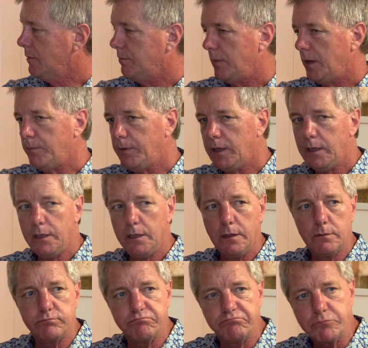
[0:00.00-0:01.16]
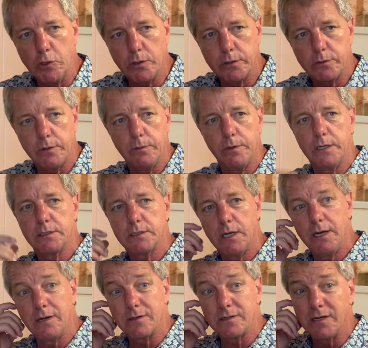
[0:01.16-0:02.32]
Maybe 2 or 3 weeks
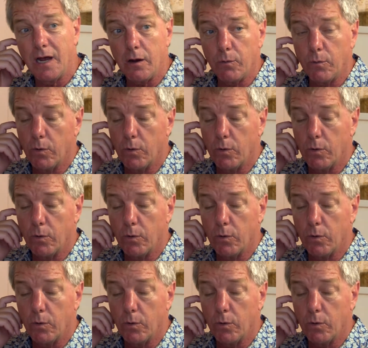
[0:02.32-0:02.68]
later it's not